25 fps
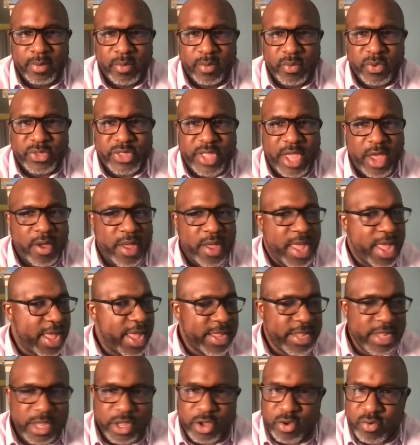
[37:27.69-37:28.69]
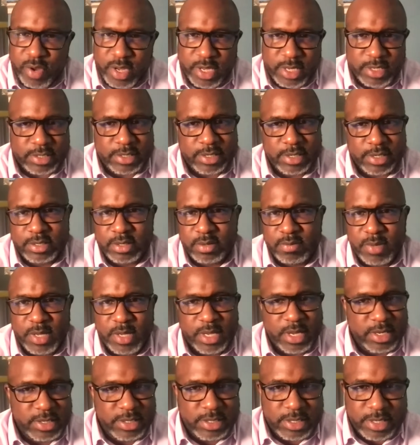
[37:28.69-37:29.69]
without any criticism
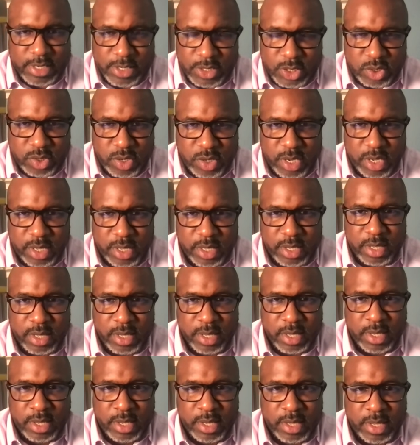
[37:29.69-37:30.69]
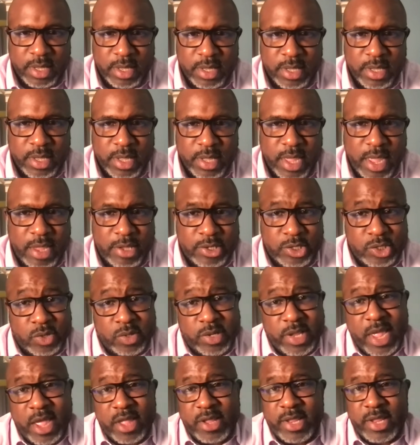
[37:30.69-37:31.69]
in this district. And so
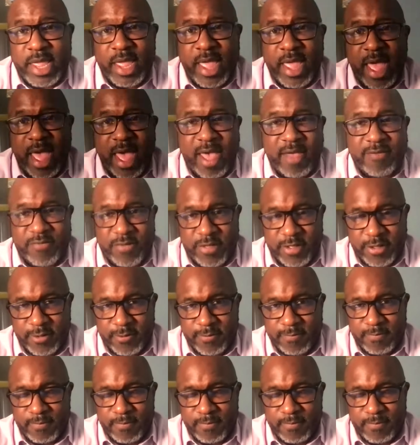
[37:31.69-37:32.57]
now they have it.